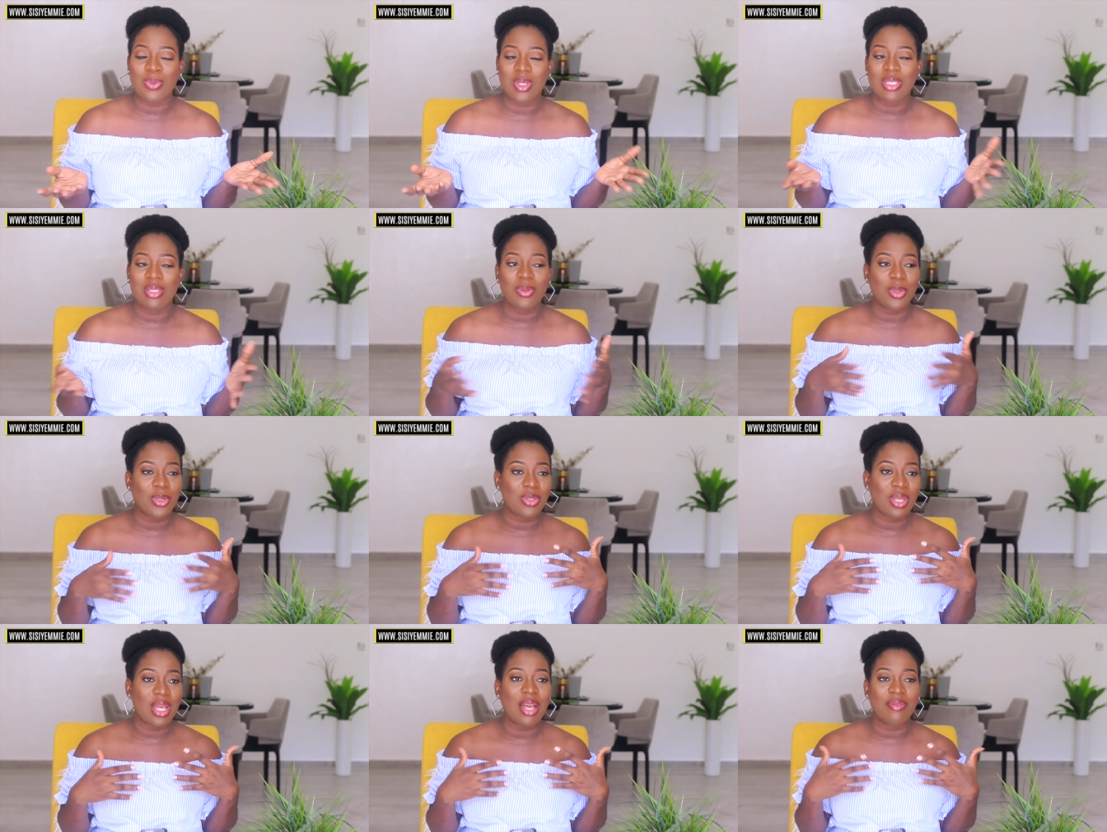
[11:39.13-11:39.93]
We're still
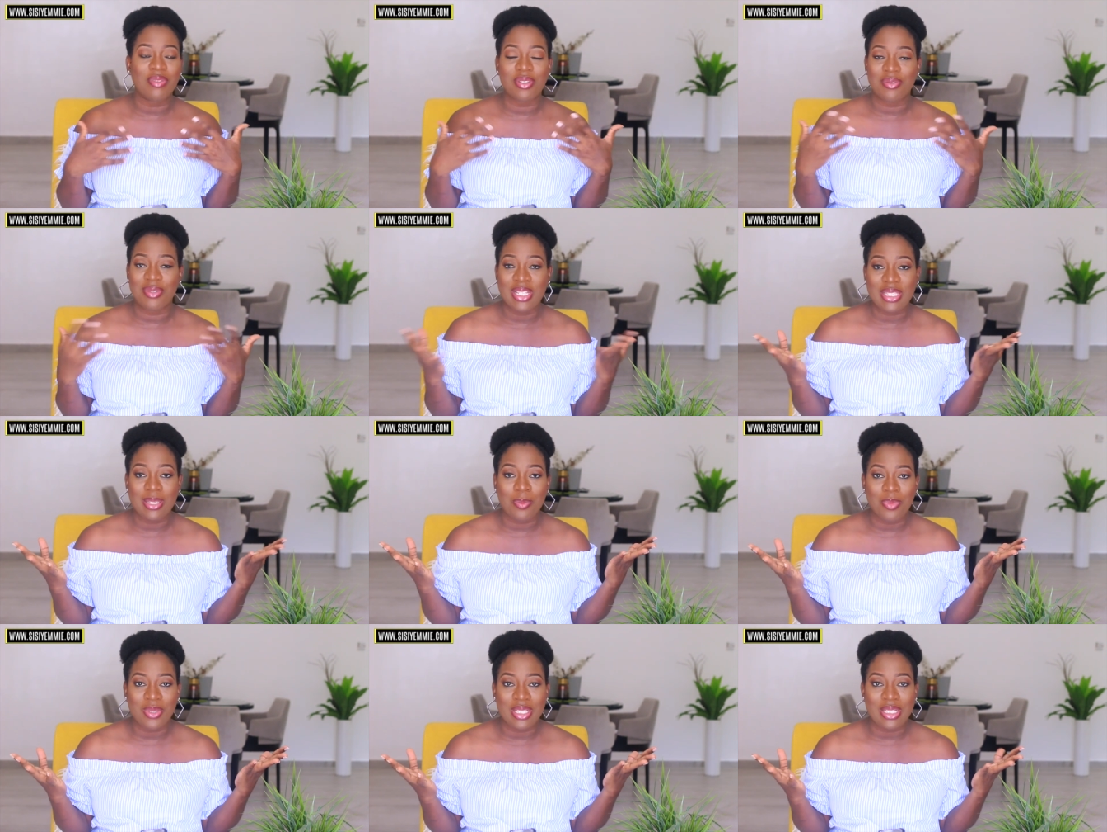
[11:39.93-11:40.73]
going to have the
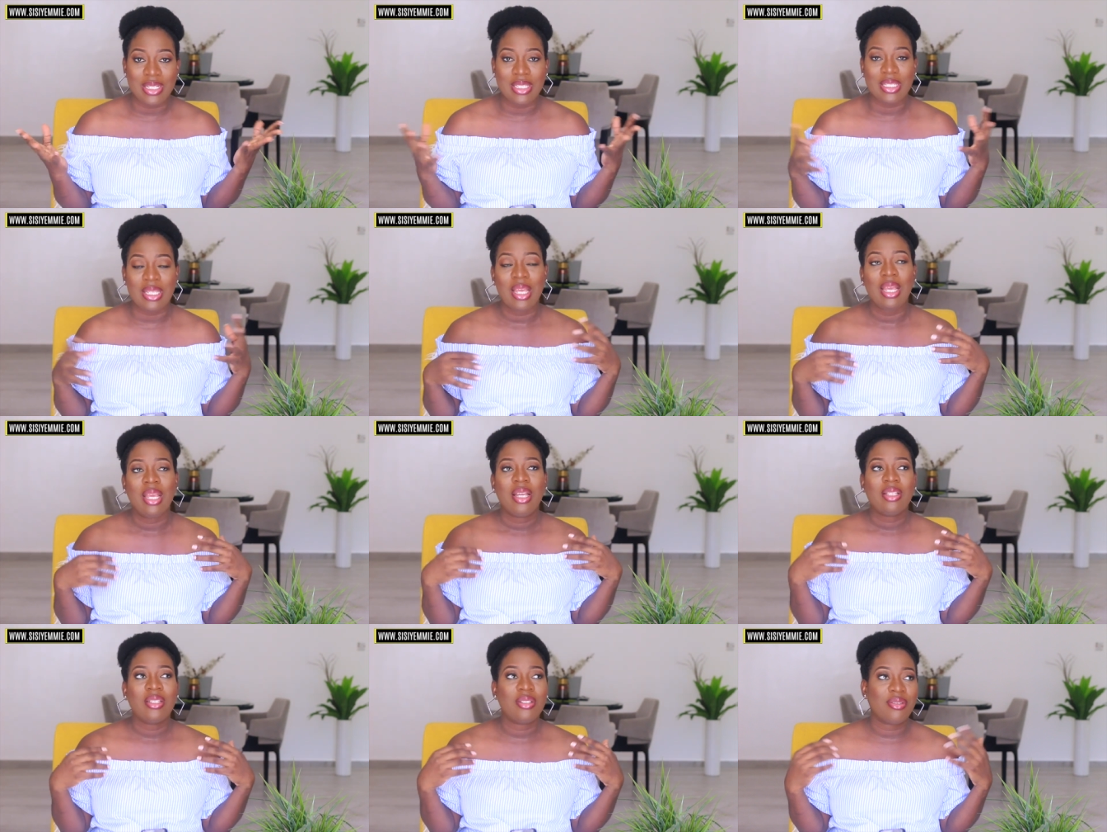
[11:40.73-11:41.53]
recipes,
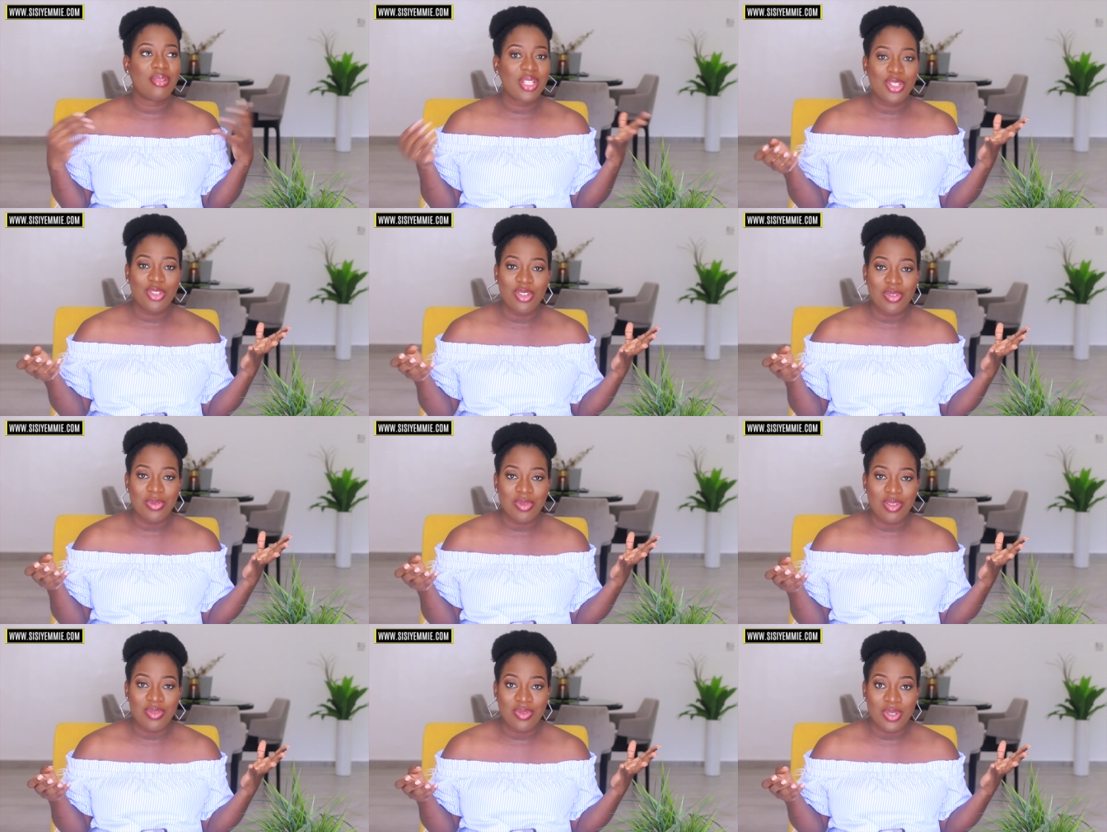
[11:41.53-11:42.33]
the
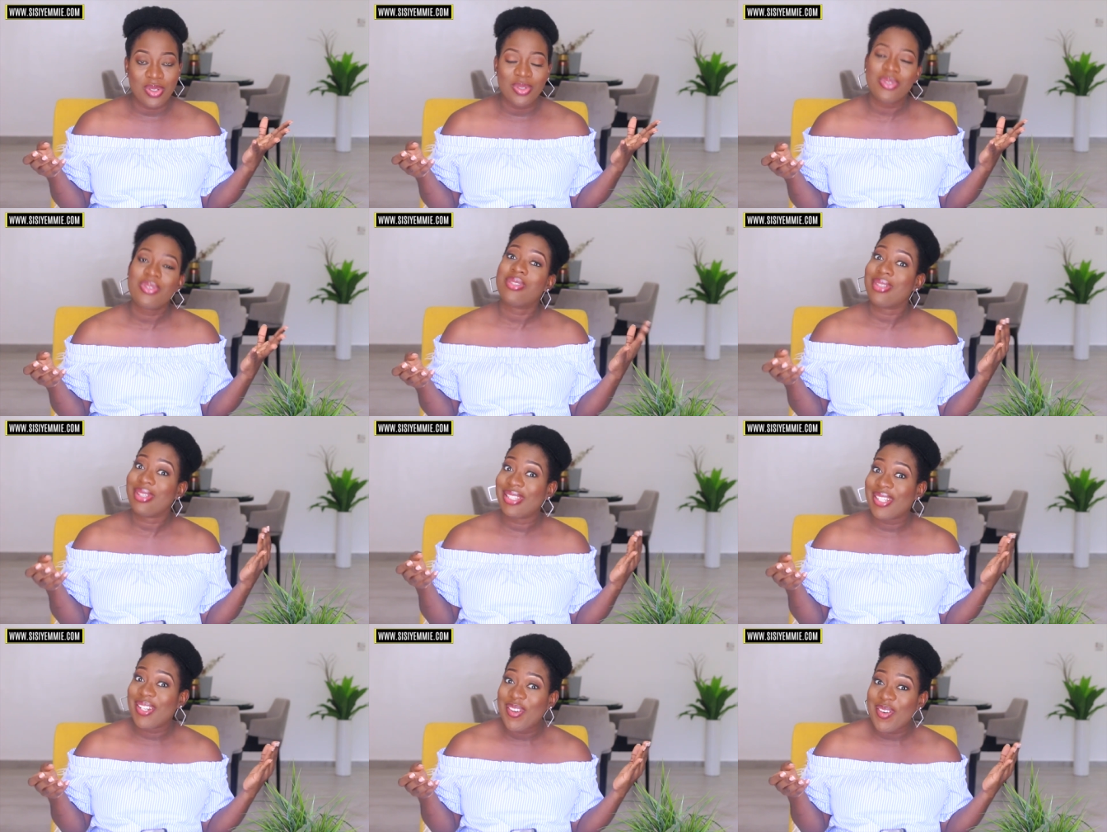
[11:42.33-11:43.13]
restaurant reviews,
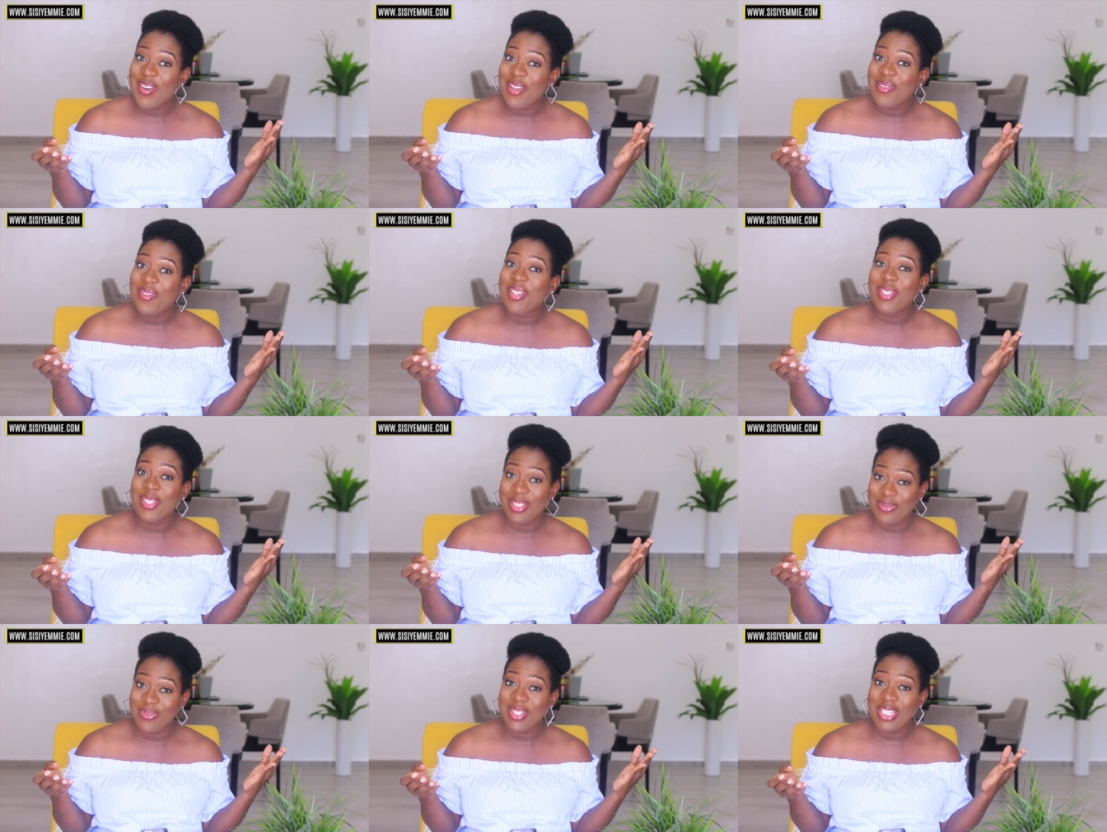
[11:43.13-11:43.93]
the
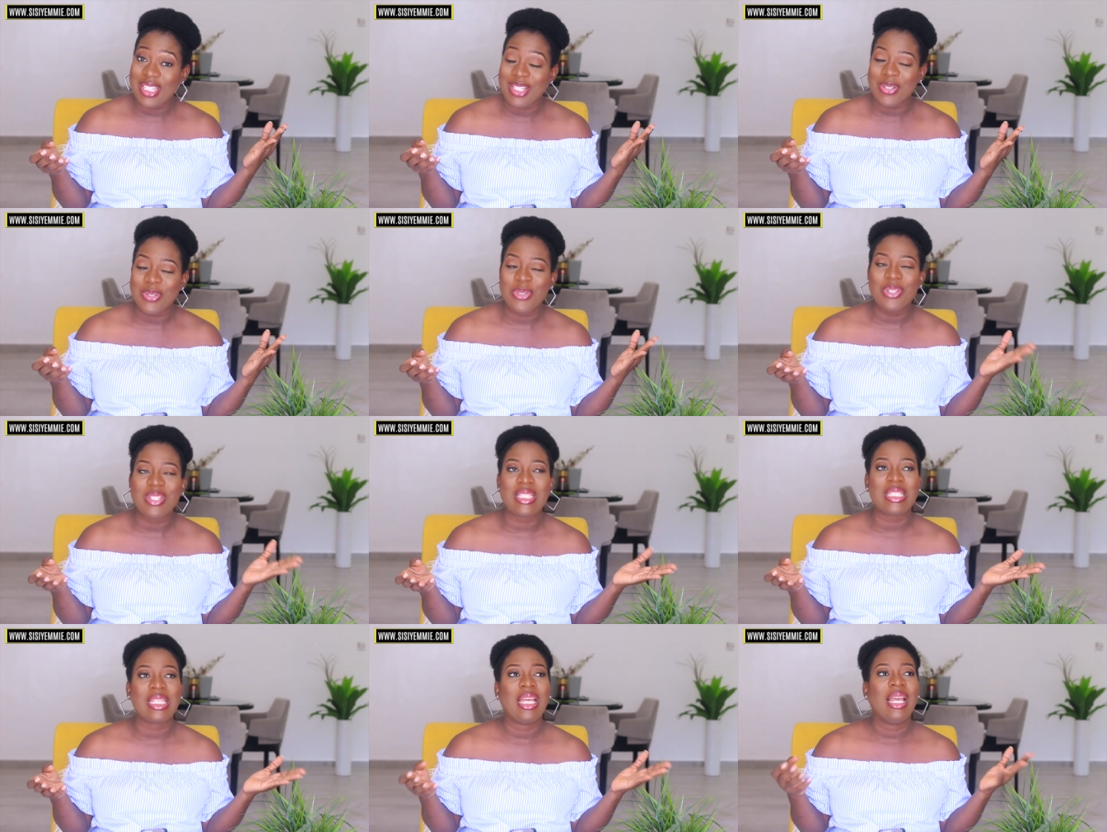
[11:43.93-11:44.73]
cravings
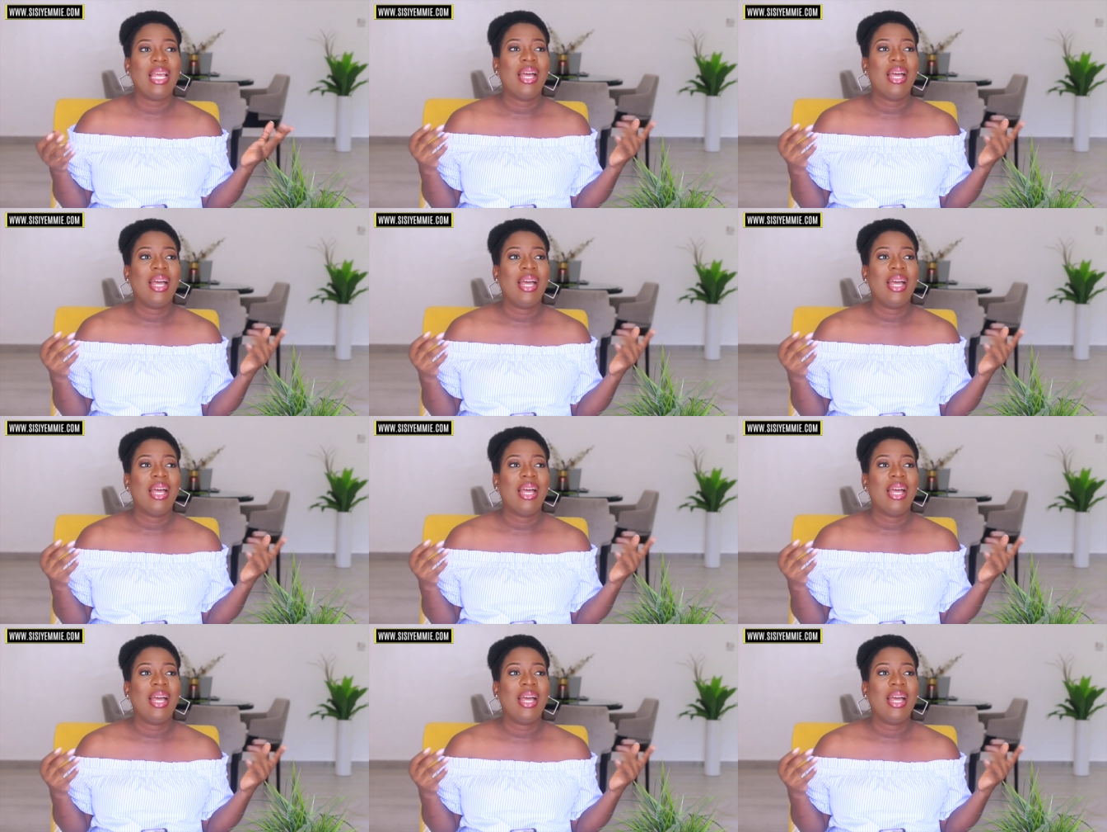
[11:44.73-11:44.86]
videos.